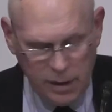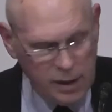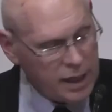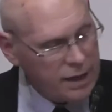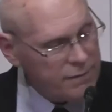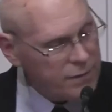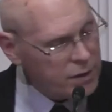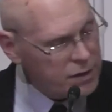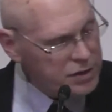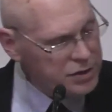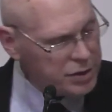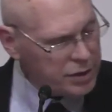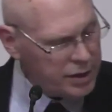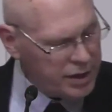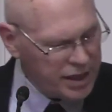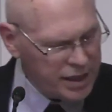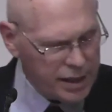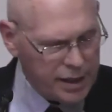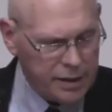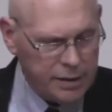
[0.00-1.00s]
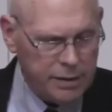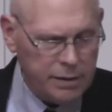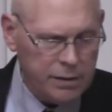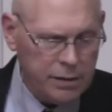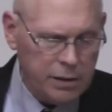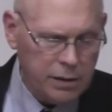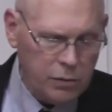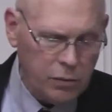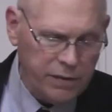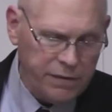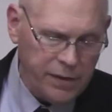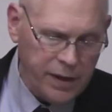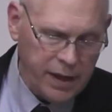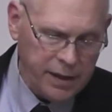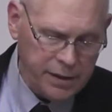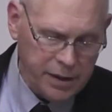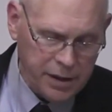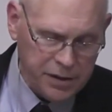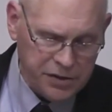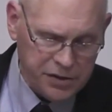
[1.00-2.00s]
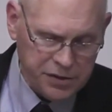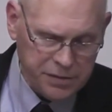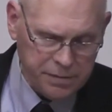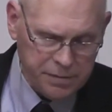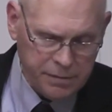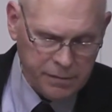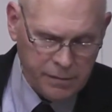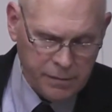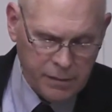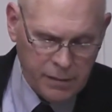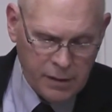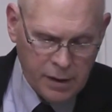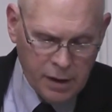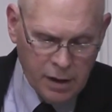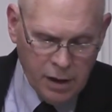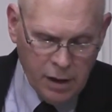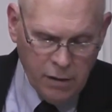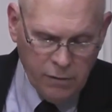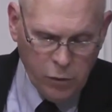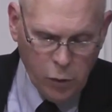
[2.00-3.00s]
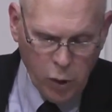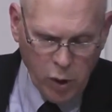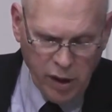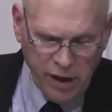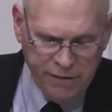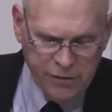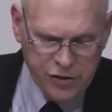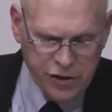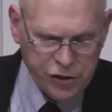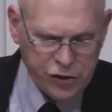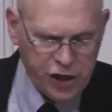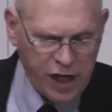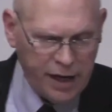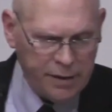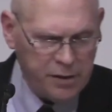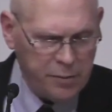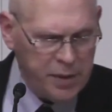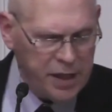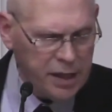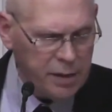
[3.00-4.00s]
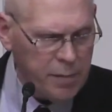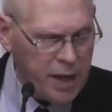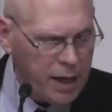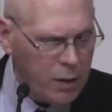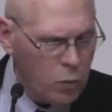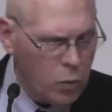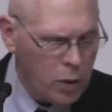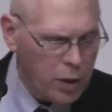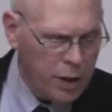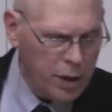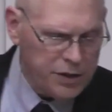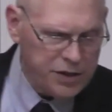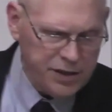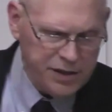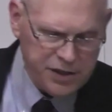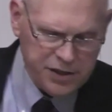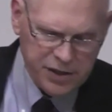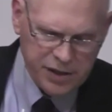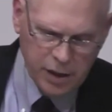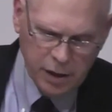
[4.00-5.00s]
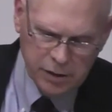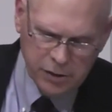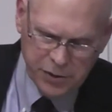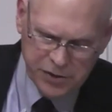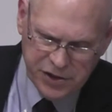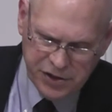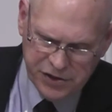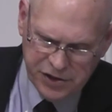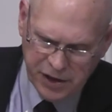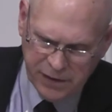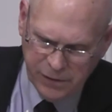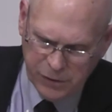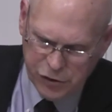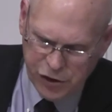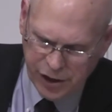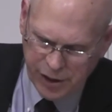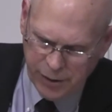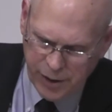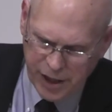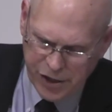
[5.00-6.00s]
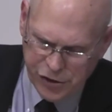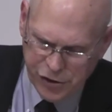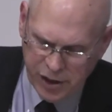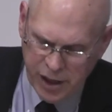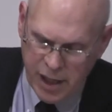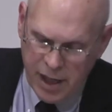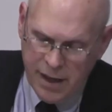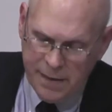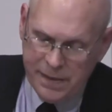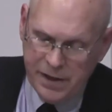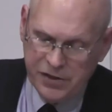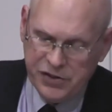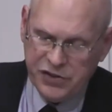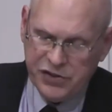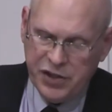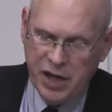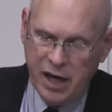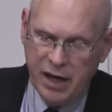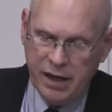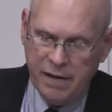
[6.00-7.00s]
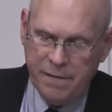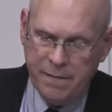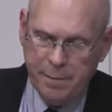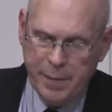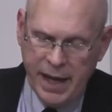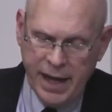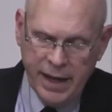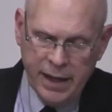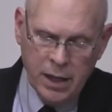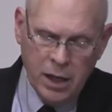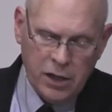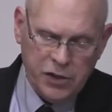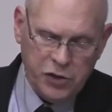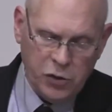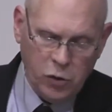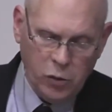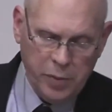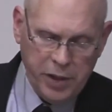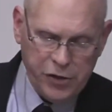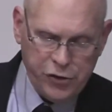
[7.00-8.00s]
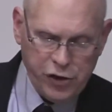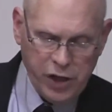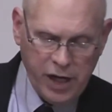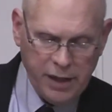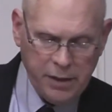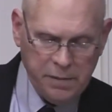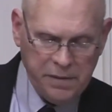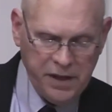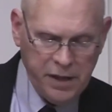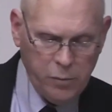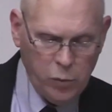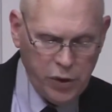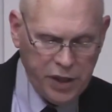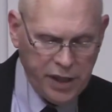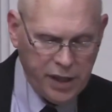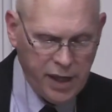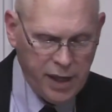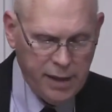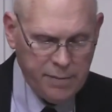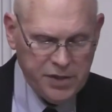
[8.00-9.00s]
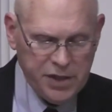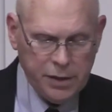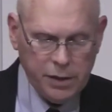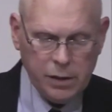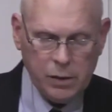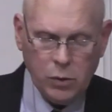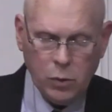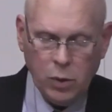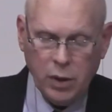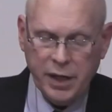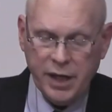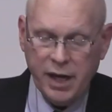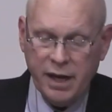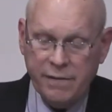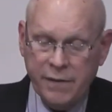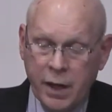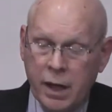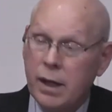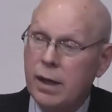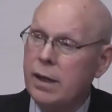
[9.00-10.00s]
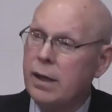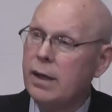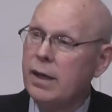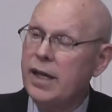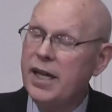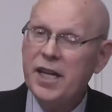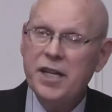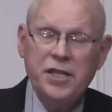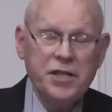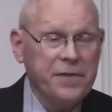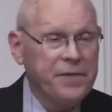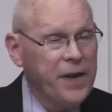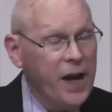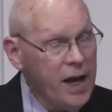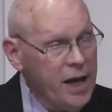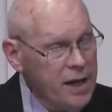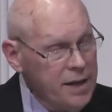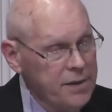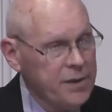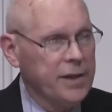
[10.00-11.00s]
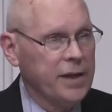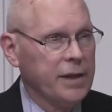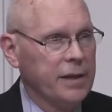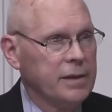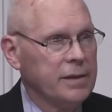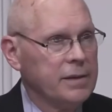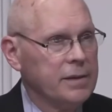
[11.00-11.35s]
and verse 38, we find this. For whoever is ashamed of me and my words in this adulterous and sinful generation, the Son of Man also will be ashamed of him when he comes in the glory of his Father.